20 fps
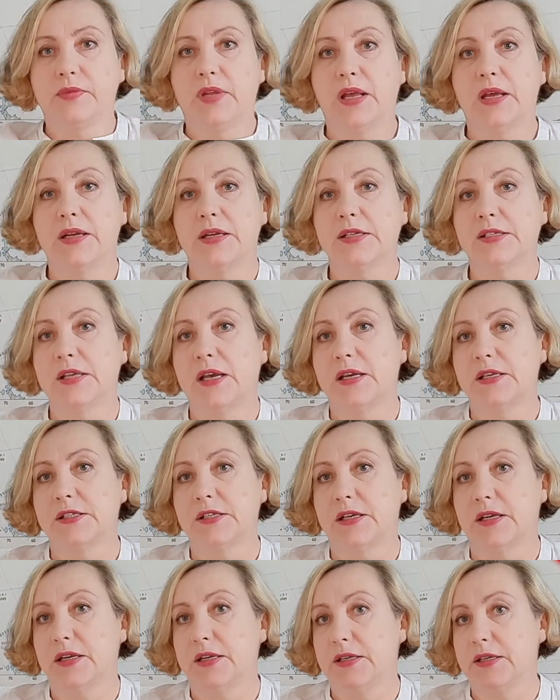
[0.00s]
And as I
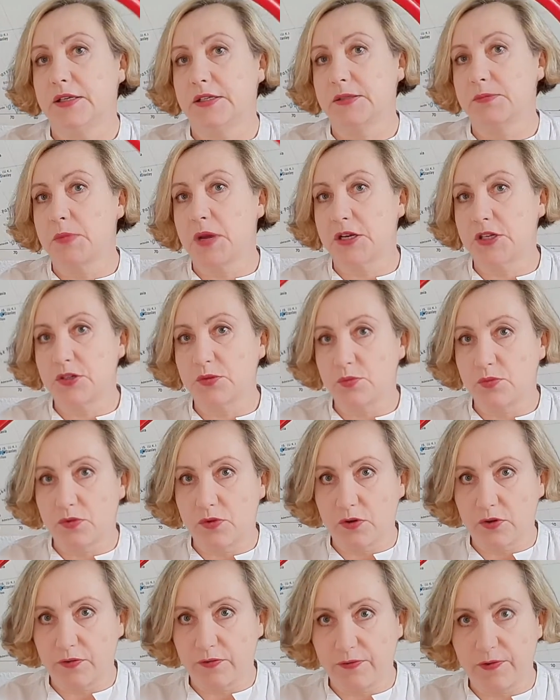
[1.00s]
said, it is much
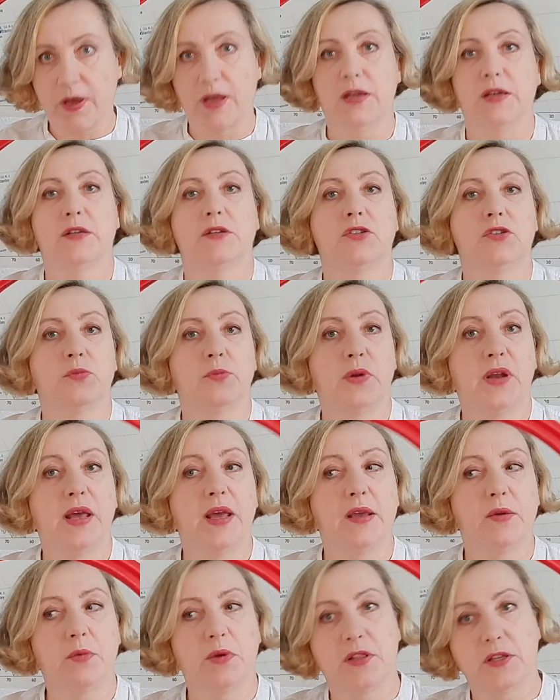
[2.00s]
more fun to
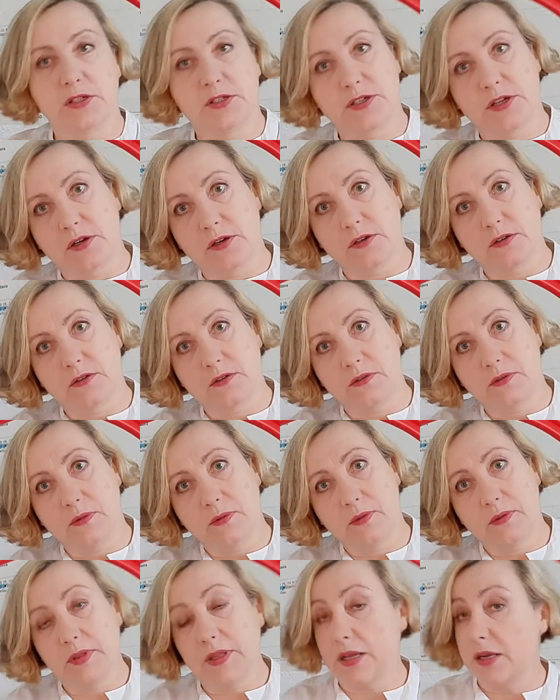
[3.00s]
play with a circle
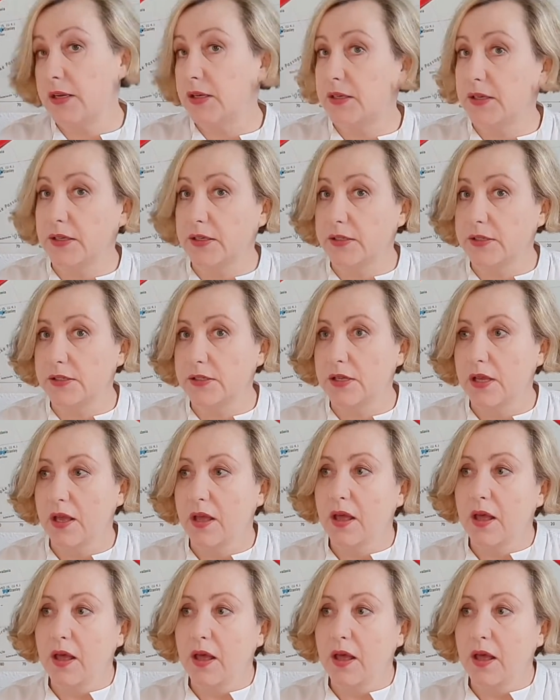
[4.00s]
than it is